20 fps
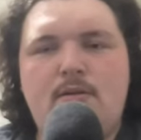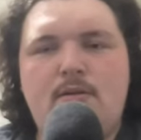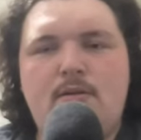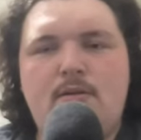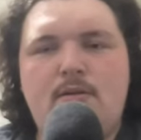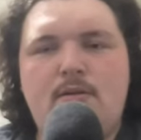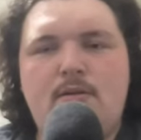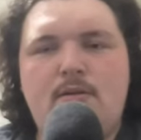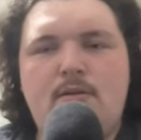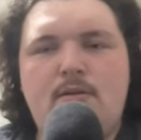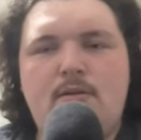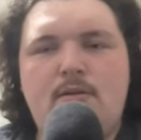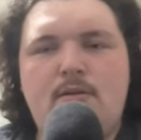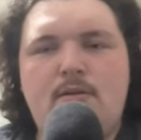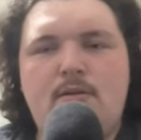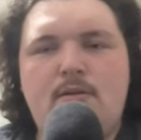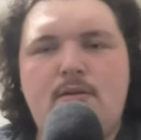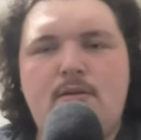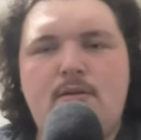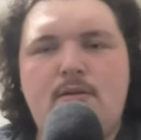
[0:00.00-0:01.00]
The Thunder have
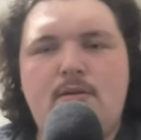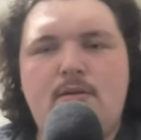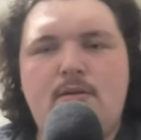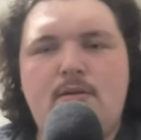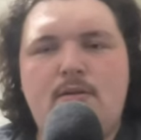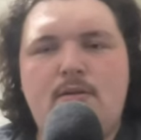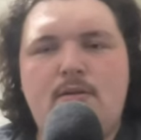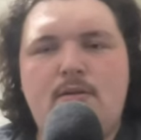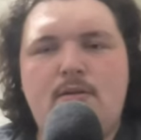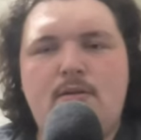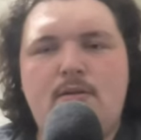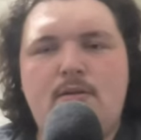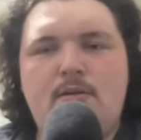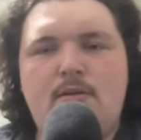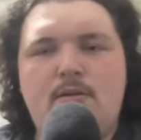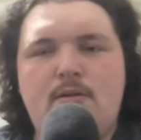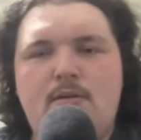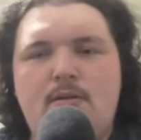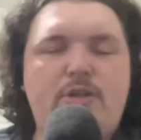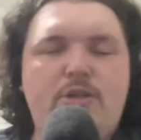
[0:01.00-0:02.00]
two weaknesses, one
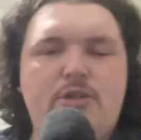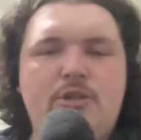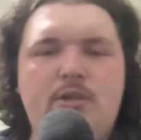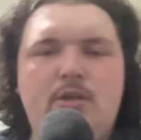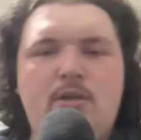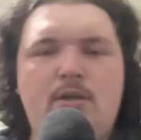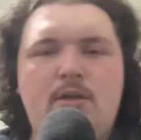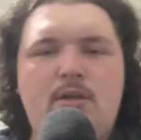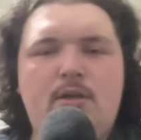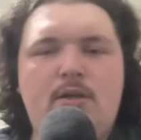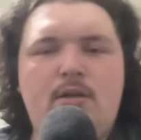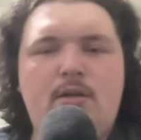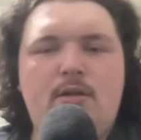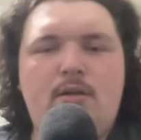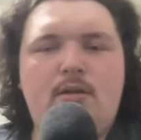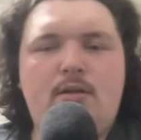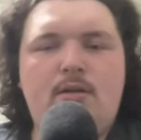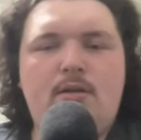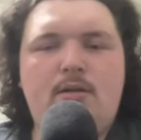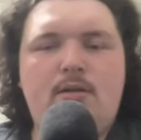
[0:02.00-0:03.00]
of which
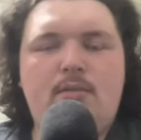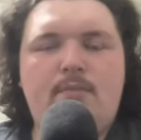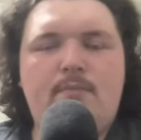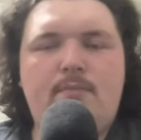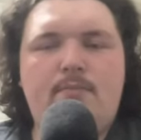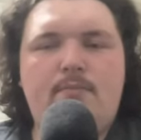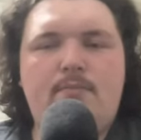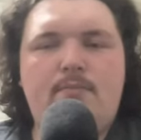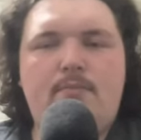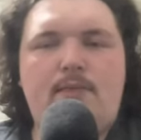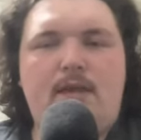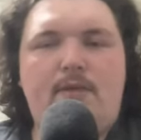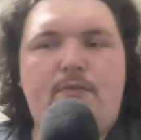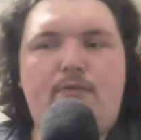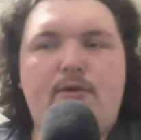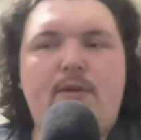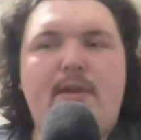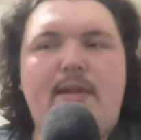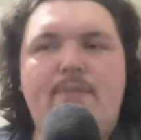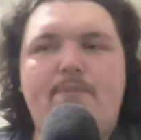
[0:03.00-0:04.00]
they've
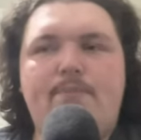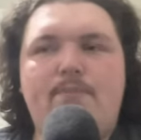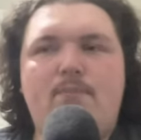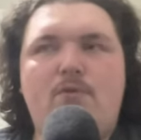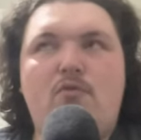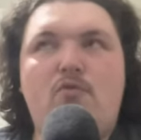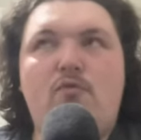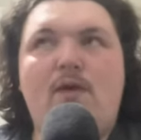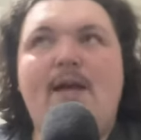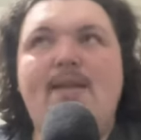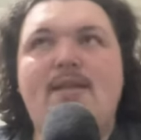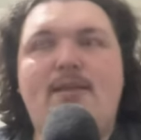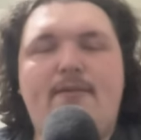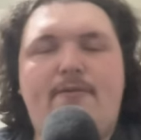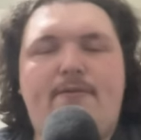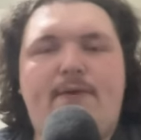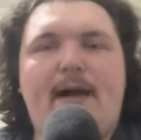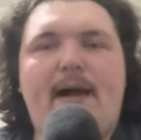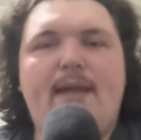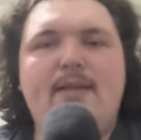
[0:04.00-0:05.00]
really
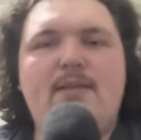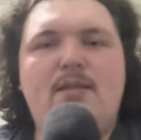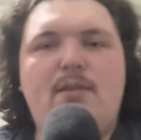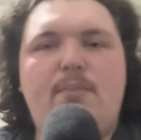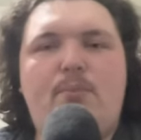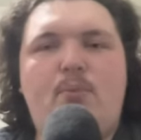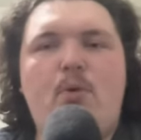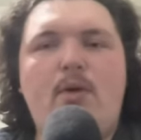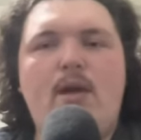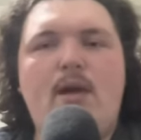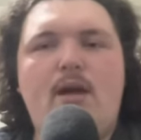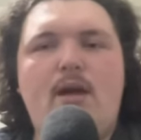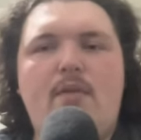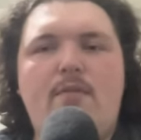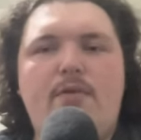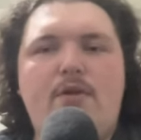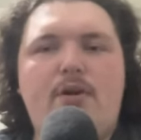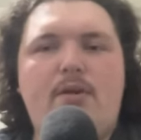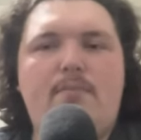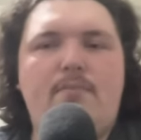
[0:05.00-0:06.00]
rectified to the point
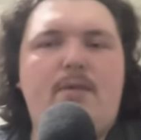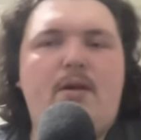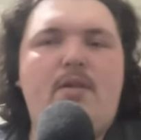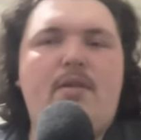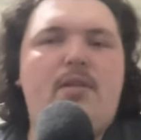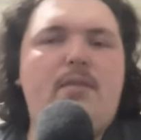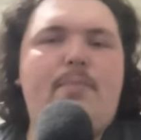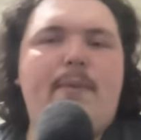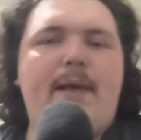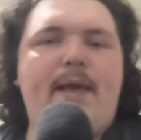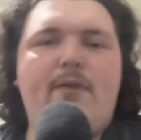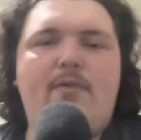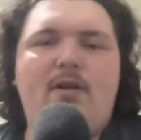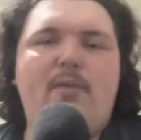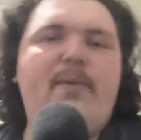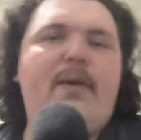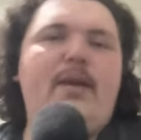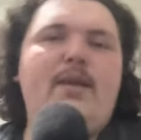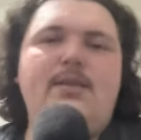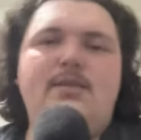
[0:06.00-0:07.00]
of they're a middle of the pack
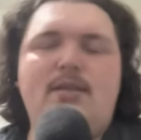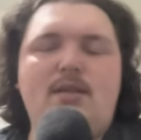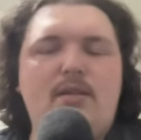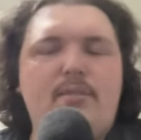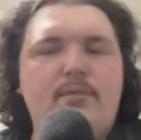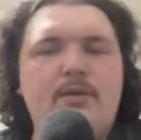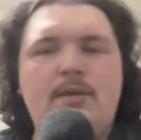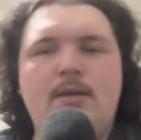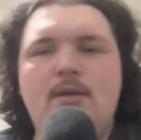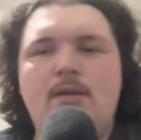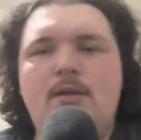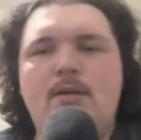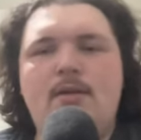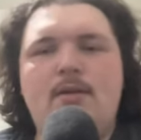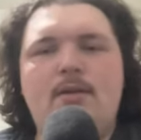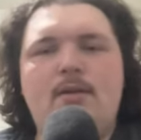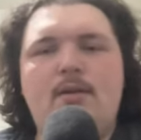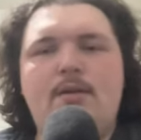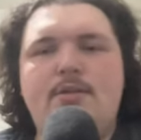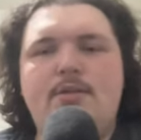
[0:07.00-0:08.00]
rebounding team
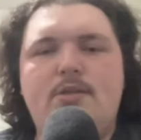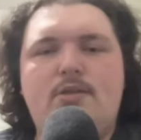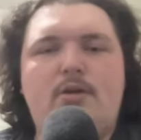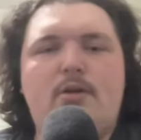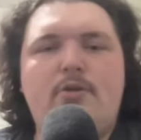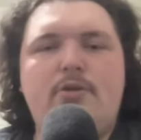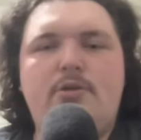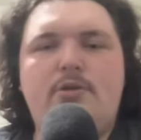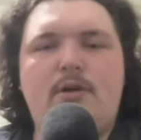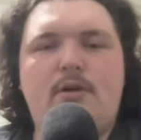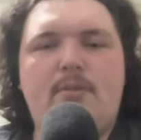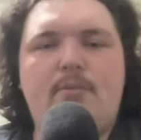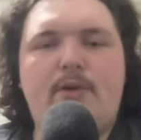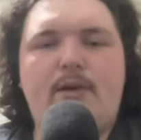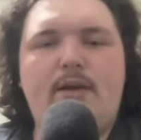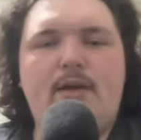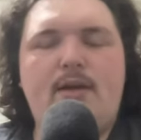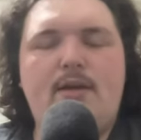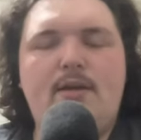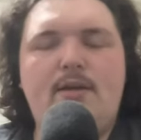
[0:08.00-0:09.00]
since All-Star
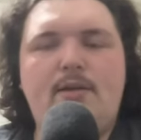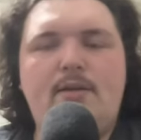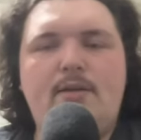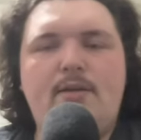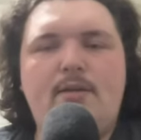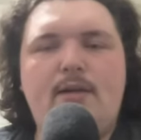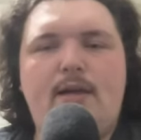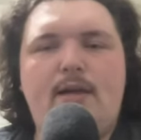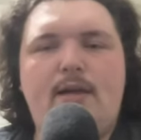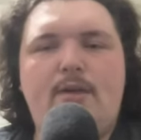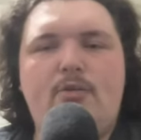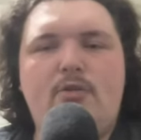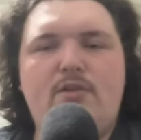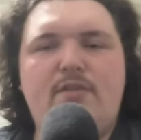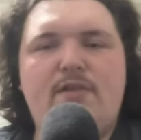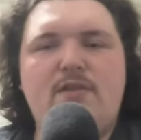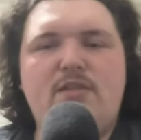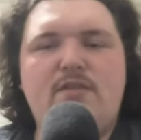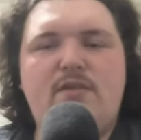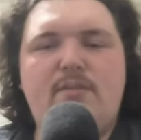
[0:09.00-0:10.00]
break,
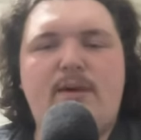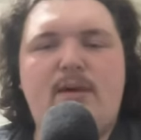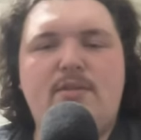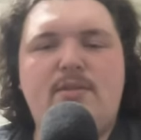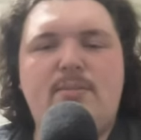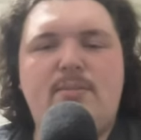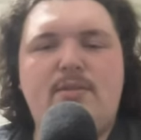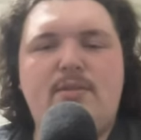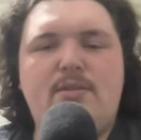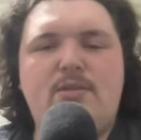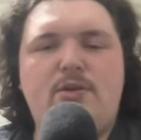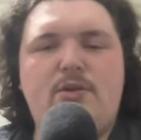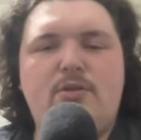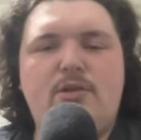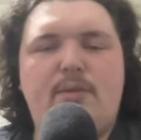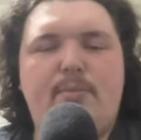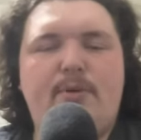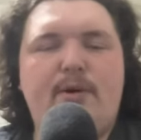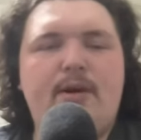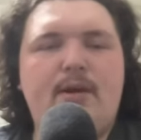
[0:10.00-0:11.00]
defensive rebounding team since
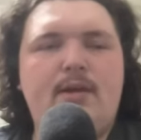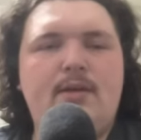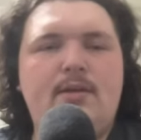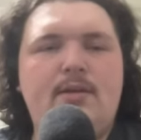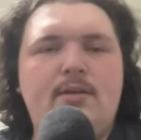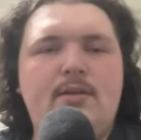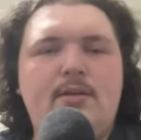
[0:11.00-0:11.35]
All-Star break.